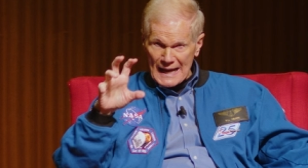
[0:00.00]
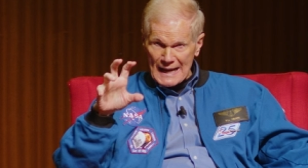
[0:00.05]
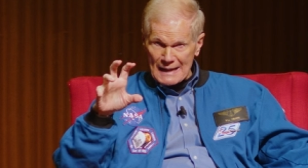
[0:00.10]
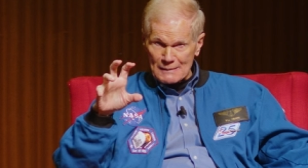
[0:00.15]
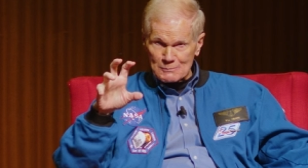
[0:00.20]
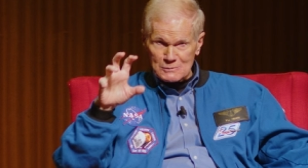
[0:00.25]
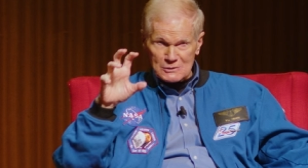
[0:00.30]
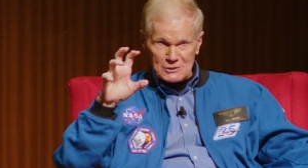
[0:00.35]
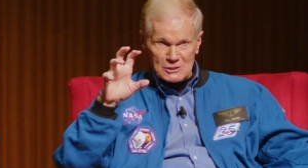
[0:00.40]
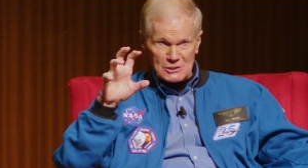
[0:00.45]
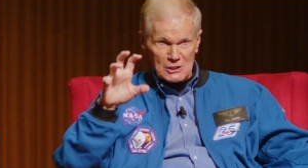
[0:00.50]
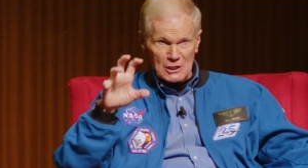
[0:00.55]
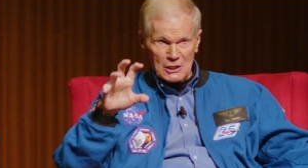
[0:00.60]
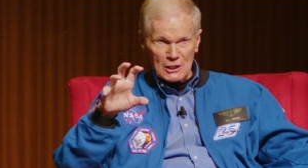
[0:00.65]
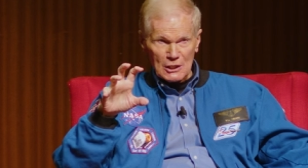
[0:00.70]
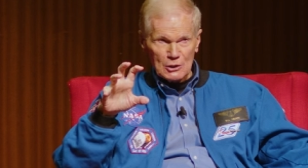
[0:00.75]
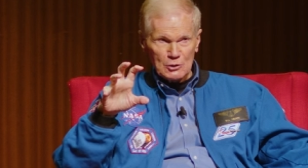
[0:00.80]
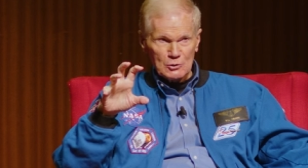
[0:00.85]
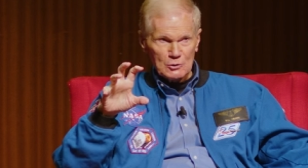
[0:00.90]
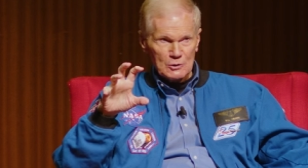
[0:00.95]

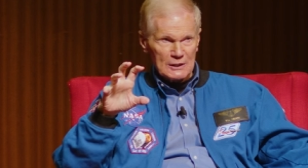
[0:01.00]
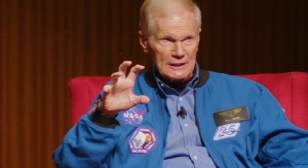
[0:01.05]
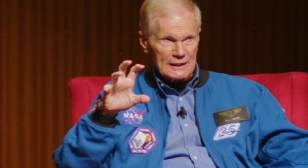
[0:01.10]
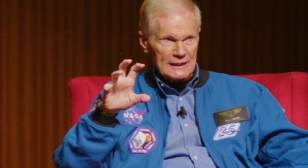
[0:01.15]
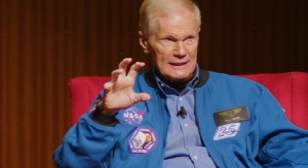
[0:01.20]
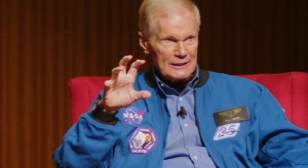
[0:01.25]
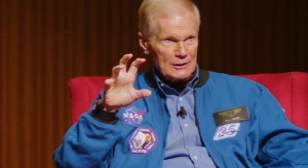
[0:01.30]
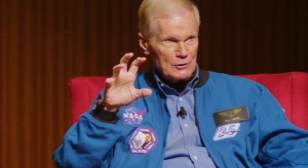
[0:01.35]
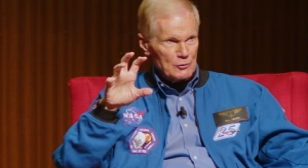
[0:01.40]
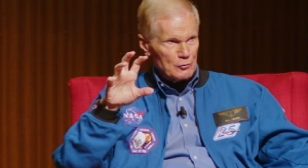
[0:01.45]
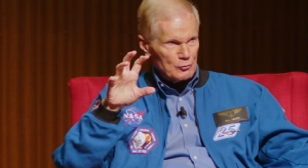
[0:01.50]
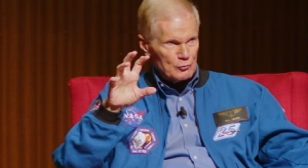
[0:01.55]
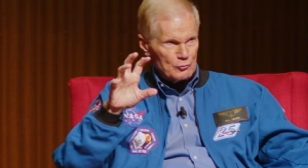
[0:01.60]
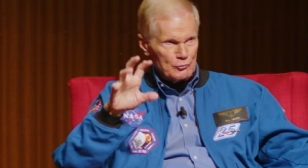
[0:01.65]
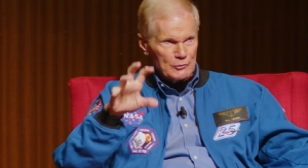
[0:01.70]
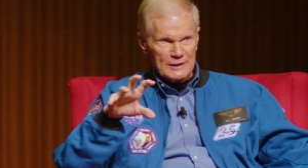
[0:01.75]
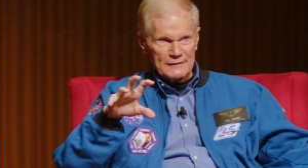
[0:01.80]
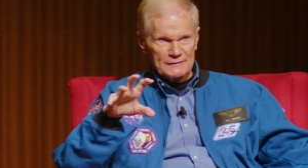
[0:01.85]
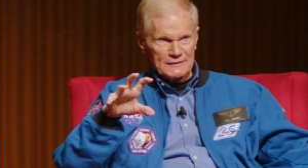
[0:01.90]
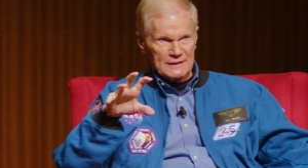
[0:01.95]
absolutely
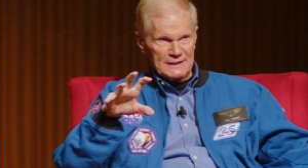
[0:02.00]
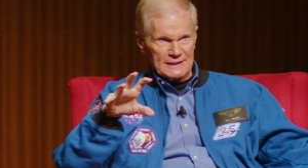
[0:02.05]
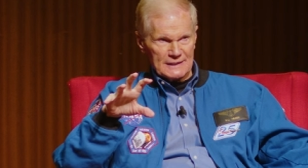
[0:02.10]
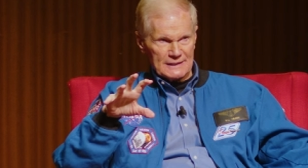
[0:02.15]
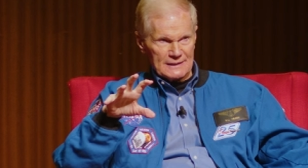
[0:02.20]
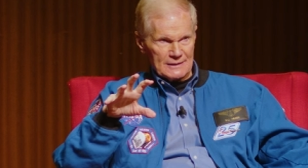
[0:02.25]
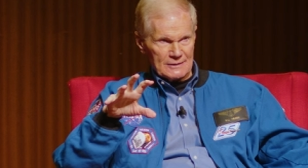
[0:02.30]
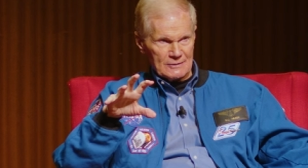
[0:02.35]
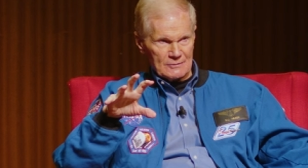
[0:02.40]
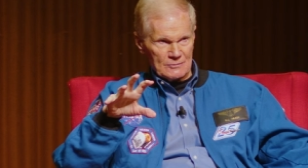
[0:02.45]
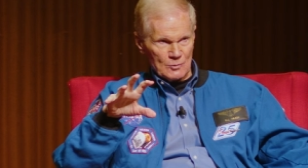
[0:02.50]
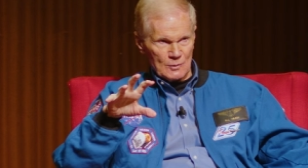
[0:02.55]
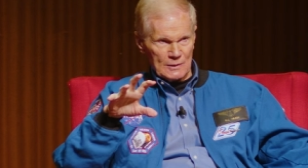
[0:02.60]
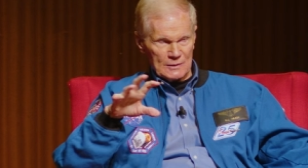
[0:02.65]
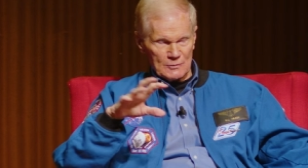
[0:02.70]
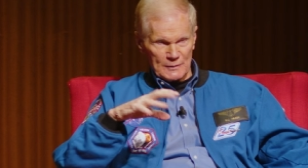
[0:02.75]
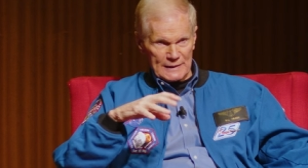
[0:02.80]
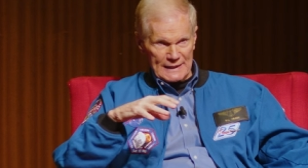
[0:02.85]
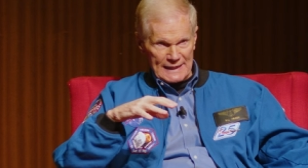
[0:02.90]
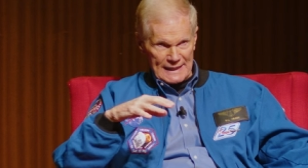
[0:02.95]
riveted
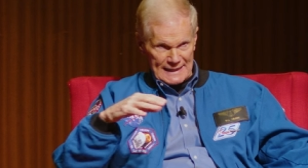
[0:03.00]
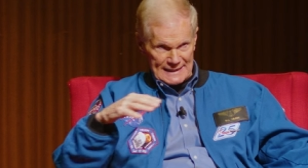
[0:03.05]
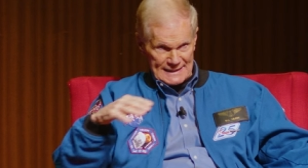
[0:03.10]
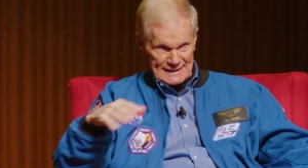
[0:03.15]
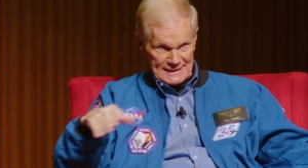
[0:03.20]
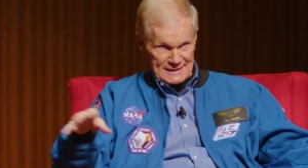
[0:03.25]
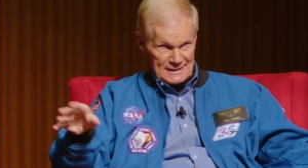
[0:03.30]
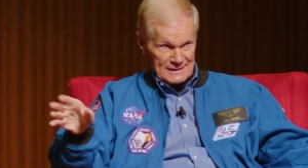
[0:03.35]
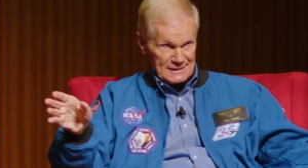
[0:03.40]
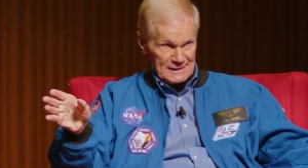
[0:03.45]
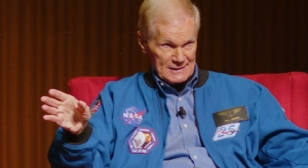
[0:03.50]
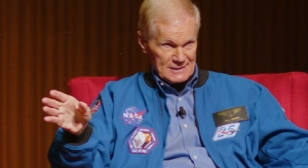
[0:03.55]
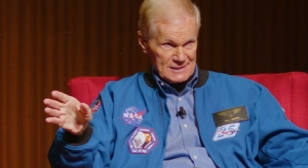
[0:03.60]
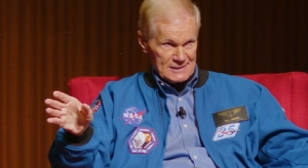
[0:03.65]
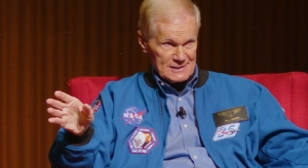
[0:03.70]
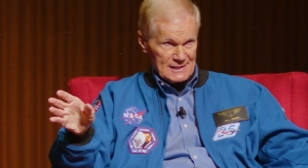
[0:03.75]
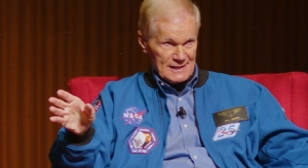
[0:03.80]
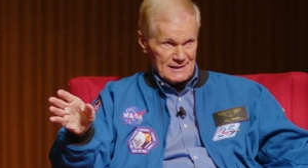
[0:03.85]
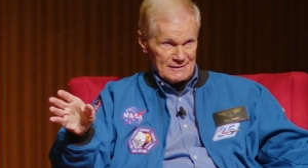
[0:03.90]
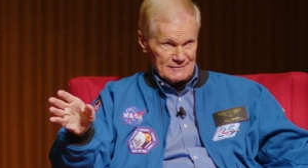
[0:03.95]
when we got into this
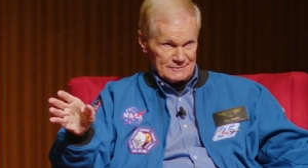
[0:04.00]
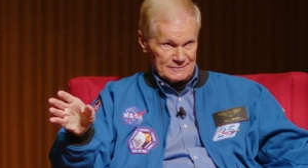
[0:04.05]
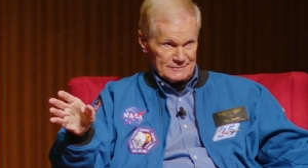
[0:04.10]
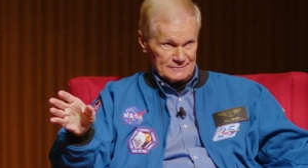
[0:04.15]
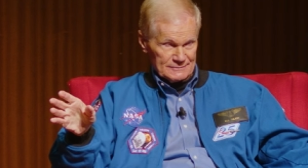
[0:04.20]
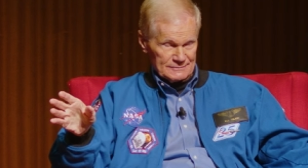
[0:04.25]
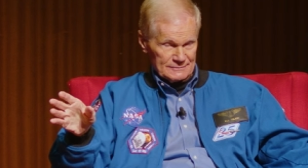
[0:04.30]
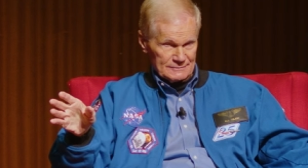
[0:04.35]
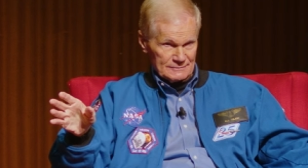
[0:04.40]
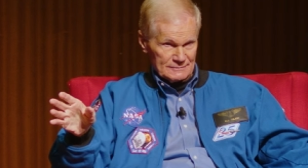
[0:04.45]
stuff.